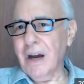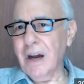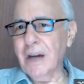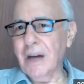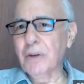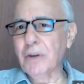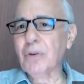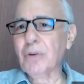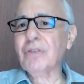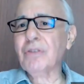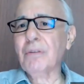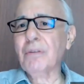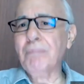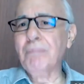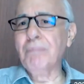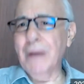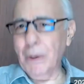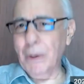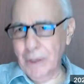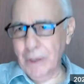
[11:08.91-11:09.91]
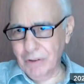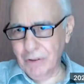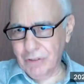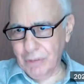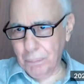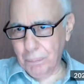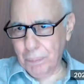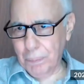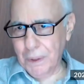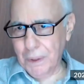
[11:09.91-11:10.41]
hundreds of
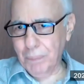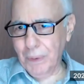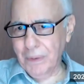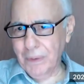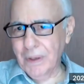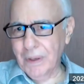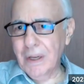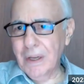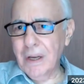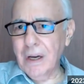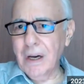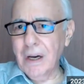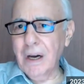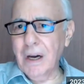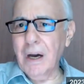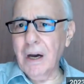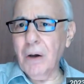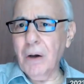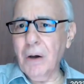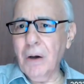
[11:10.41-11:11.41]
millions of people uh,